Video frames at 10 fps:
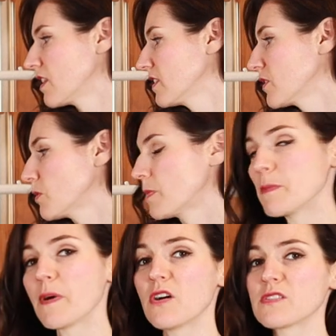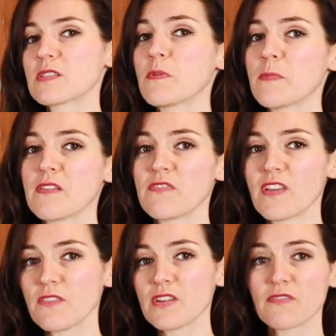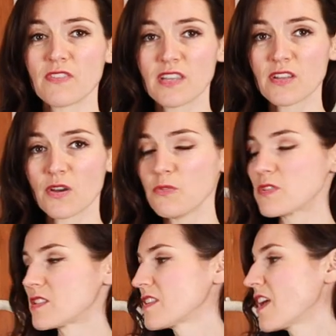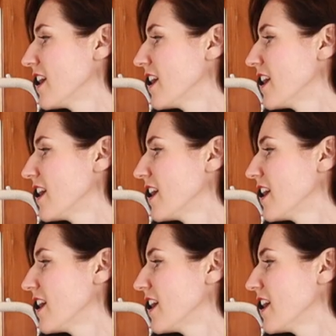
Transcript: a little bit about some of my favorite vegan coats,